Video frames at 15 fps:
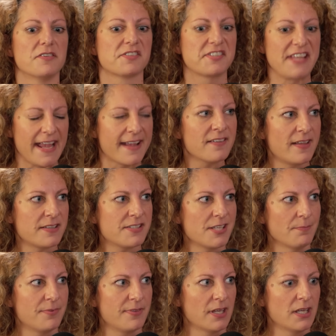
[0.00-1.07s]
Saying that
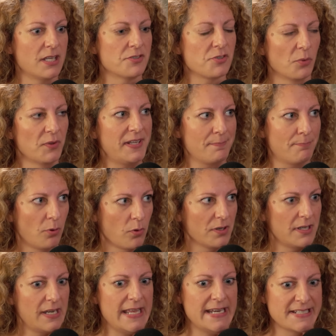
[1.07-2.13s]
something is only
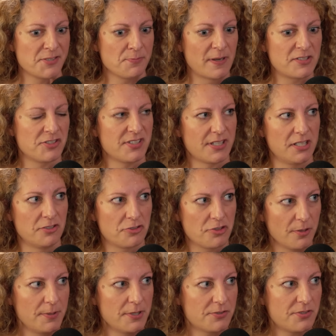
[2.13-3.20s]
important in as much as it
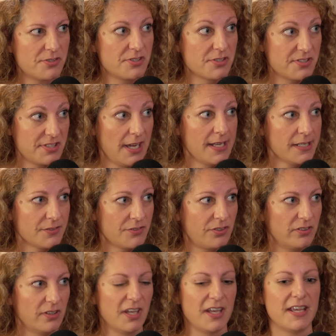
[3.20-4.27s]
contributes to
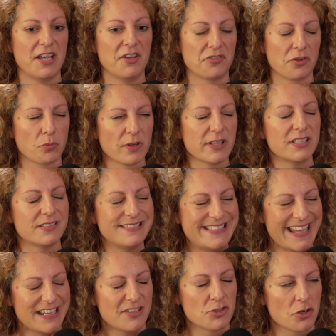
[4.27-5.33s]
science is a really
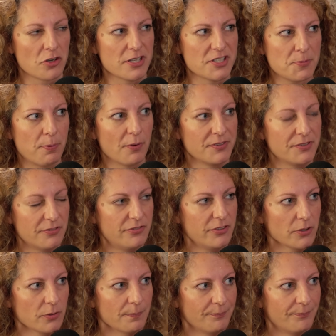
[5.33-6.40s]
dangerous point of
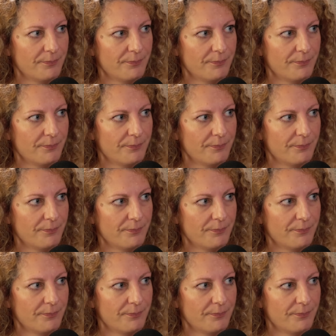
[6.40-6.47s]
view.